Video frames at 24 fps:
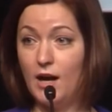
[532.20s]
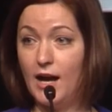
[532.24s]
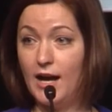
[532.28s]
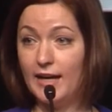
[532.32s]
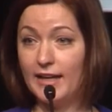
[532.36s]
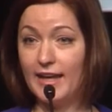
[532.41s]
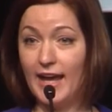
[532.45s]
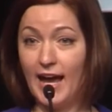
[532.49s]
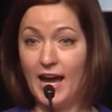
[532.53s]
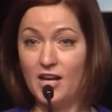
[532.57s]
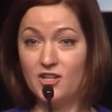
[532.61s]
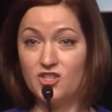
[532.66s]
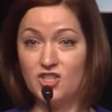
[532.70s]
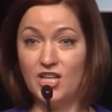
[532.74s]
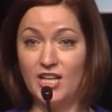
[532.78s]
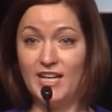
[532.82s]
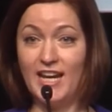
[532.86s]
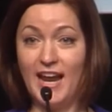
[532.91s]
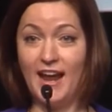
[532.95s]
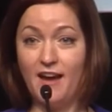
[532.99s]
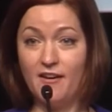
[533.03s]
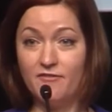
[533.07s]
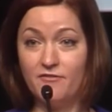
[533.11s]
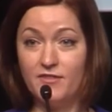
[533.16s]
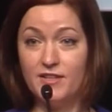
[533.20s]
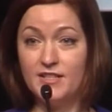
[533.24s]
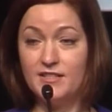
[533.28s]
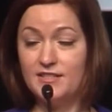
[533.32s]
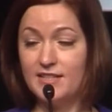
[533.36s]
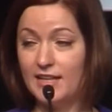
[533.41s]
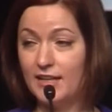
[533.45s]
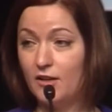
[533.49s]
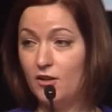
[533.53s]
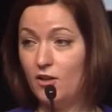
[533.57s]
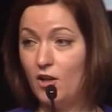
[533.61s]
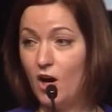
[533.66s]
cash in every
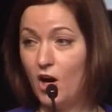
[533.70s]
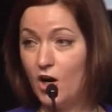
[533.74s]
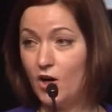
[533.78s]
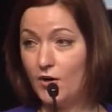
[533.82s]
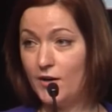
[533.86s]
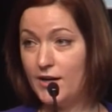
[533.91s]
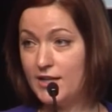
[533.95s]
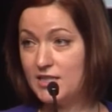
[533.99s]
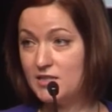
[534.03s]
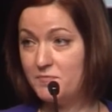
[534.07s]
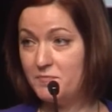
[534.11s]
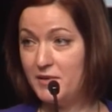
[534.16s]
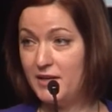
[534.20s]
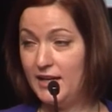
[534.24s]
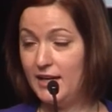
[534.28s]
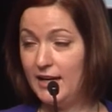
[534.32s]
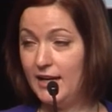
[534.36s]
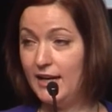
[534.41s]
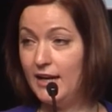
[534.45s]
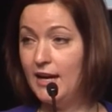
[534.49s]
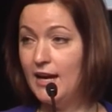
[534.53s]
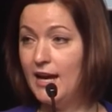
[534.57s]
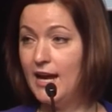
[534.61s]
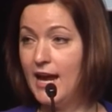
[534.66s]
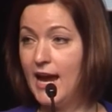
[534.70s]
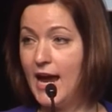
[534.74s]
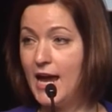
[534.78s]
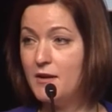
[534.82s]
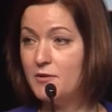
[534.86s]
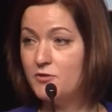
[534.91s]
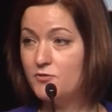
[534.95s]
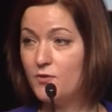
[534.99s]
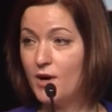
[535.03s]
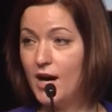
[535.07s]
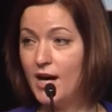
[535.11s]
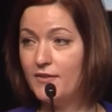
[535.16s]
single RSP and
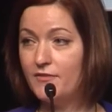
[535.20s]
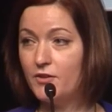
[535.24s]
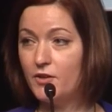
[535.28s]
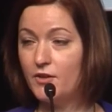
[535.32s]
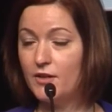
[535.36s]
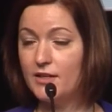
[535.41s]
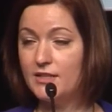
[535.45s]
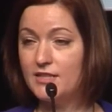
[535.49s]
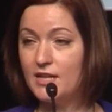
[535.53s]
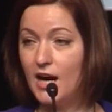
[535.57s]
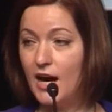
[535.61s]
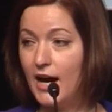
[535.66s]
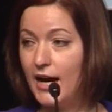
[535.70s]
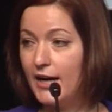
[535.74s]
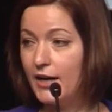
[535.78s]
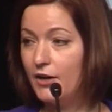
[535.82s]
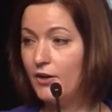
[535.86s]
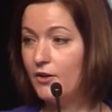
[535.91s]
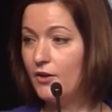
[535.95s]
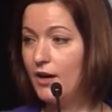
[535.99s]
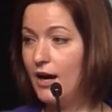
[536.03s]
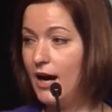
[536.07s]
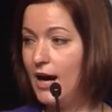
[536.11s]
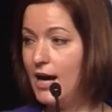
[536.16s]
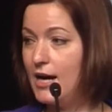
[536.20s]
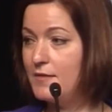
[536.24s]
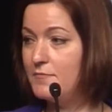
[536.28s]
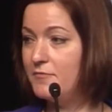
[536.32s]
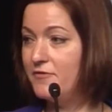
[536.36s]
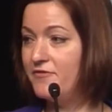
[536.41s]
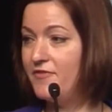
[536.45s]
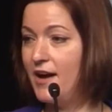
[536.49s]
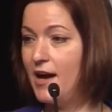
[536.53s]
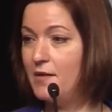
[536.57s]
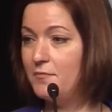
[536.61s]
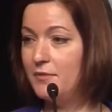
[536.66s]
drive your entire
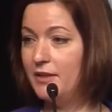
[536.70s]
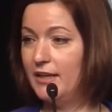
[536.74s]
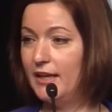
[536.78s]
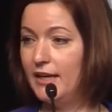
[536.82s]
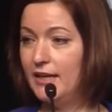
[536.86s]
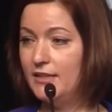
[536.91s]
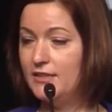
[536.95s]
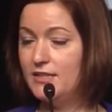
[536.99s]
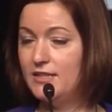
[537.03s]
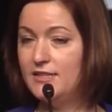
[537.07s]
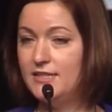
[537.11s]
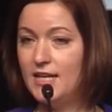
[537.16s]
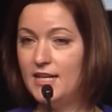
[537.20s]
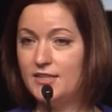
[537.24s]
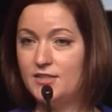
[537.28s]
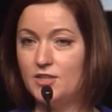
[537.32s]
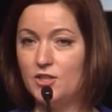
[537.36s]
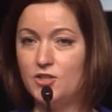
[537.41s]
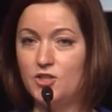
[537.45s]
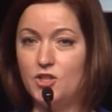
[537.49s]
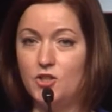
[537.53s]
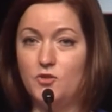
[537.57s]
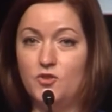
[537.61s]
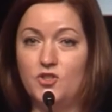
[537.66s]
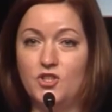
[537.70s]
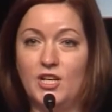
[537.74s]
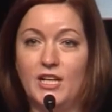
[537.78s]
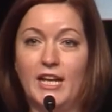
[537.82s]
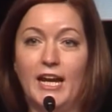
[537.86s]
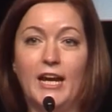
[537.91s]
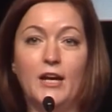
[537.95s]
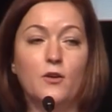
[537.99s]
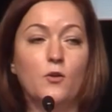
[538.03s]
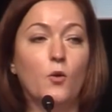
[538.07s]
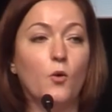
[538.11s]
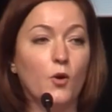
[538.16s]
family into destitution
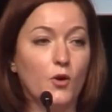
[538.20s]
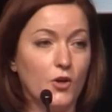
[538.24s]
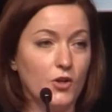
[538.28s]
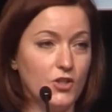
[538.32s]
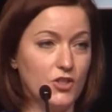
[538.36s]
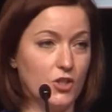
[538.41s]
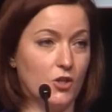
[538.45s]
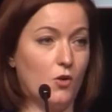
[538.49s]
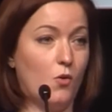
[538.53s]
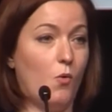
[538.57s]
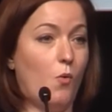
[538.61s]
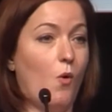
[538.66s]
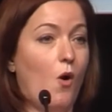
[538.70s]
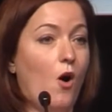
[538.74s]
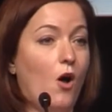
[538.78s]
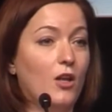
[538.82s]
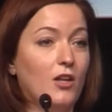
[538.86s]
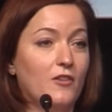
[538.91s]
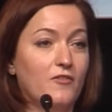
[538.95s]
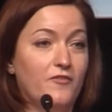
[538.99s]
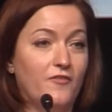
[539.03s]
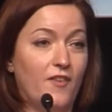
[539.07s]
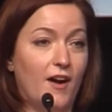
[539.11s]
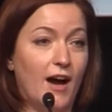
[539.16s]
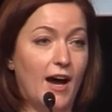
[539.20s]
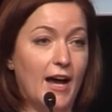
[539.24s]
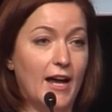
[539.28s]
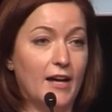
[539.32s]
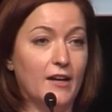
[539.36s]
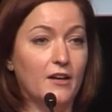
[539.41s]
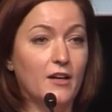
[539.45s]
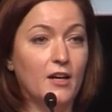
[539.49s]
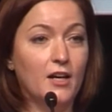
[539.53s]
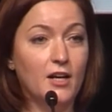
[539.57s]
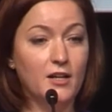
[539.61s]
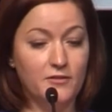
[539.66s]
in order to qualify
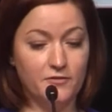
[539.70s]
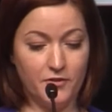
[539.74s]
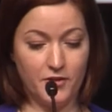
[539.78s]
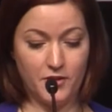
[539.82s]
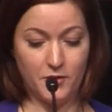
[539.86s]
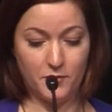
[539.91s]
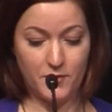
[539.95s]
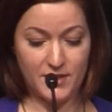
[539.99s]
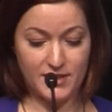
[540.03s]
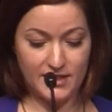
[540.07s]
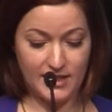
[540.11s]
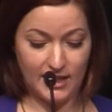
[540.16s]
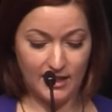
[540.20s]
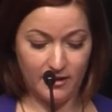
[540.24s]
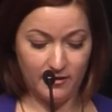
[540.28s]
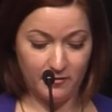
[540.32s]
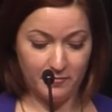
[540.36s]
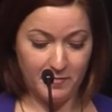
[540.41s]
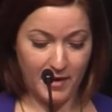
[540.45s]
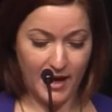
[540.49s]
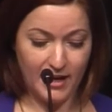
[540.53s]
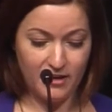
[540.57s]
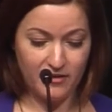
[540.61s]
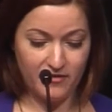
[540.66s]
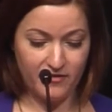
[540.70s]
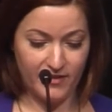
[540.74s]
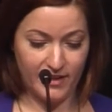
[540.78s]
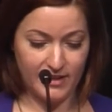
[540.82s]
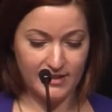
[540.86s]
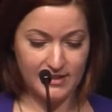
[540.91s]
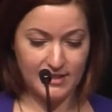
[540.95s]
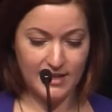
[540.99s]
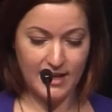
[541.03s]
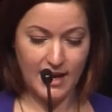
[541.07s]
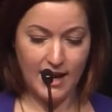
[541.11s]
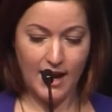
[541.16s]
for the receipt of
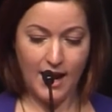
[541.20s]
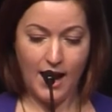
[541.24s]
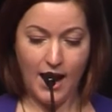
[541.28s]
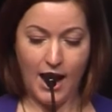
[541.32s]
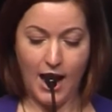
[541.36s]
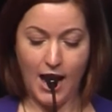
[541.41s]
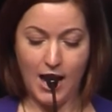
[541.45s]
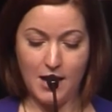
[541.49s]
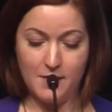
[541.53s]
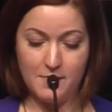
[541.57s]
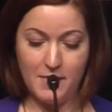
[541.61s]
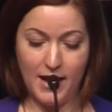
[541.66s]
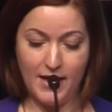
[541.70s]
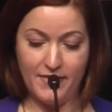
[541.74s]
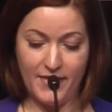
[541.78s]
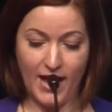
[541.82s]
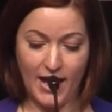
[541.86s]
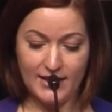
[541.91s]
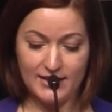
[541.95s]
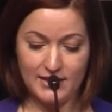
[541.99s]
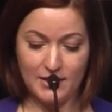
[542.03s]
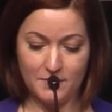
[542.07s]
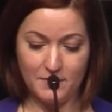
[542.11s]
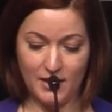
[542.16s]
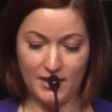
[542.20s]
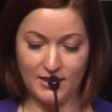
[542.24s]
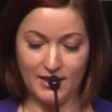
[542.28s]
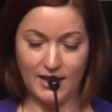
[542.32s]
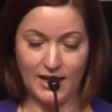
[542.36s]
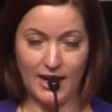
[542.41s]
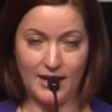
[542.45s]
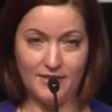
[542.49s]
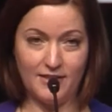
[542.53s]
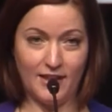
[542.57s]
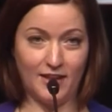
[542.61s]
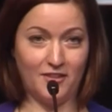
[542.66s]
benefits. And that's something that
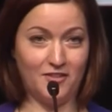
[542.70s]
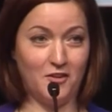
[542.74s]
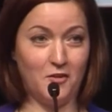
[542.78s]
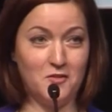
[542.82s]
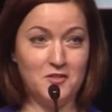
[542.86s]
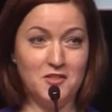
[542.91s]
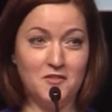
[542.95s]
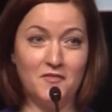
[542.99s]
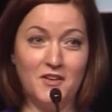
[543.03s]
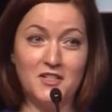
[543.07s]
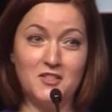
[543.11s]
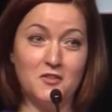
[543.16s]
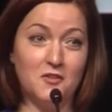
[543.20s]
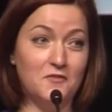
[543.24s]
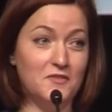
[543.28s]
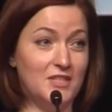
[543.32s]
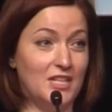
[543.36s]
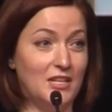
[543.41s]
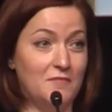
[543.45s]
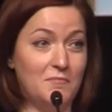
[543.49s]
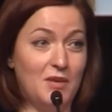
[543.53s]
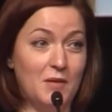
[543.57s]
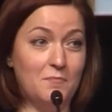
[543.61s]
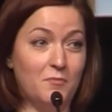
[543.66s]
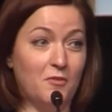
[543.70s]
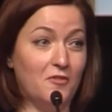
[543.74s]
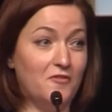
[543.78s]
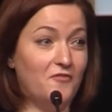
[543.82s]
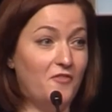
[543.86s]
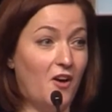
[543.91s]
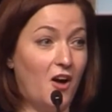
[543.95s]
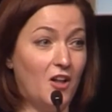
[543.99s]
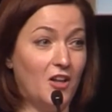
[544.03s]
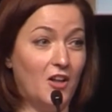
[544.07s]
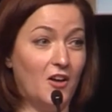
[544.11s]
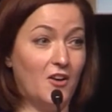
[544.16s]
I think those of us who've seen people
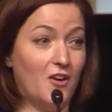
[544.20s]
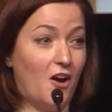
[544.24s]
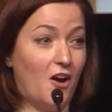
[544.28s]
fall on